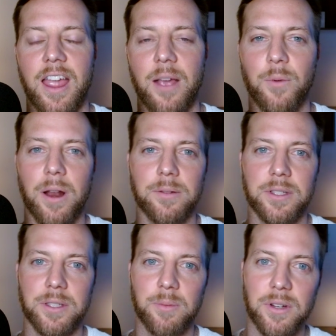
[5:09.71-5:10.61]
And when I was
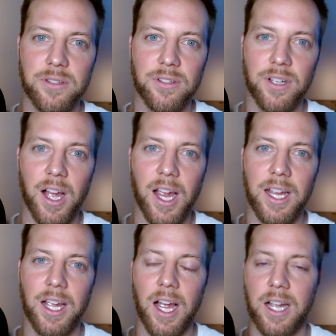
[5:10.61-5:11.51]
the spiritual
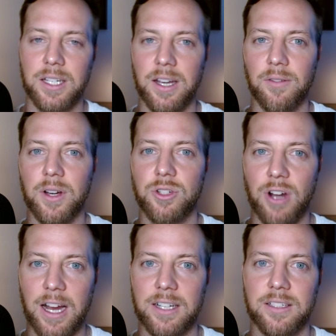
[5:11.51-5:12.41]
guy, I could never
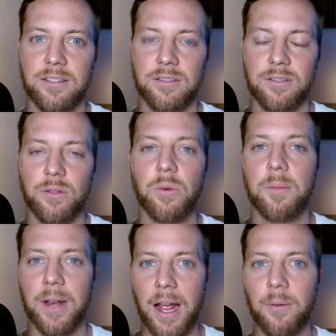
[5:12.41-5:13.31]
attract the
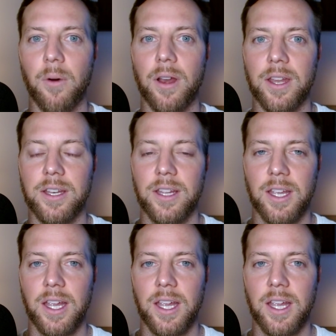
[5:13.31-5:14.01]
women I wanted.